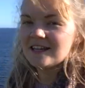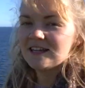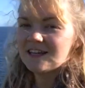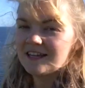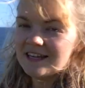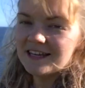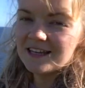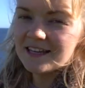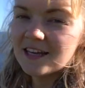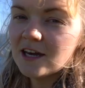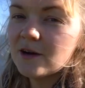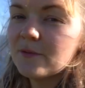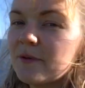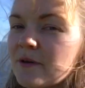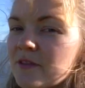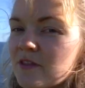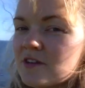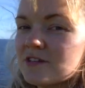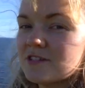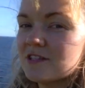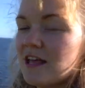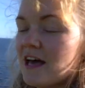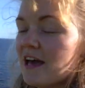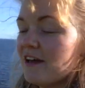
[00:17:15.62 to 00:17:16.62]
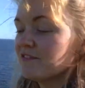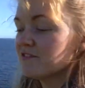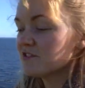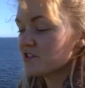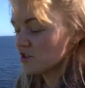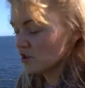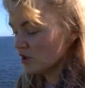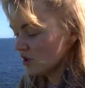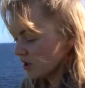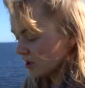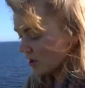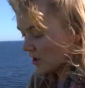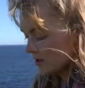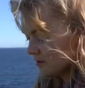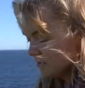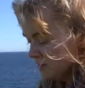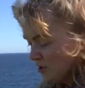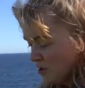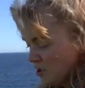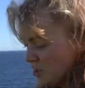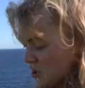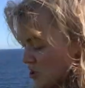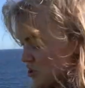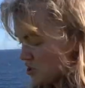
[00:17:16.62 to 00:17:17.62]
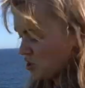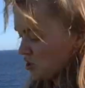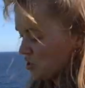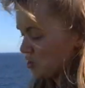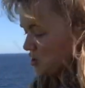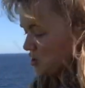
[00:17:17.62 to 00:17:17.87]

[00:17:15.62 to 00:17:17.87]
an area where there's livestock so you